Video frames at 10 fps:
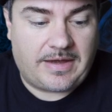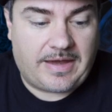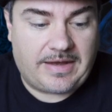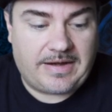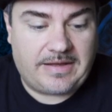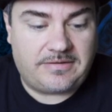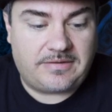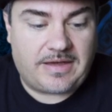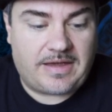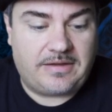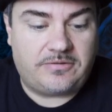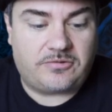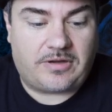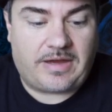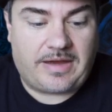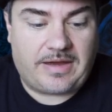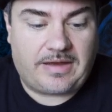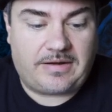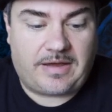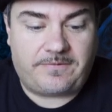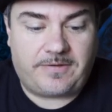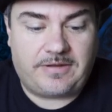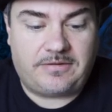N A D H and F A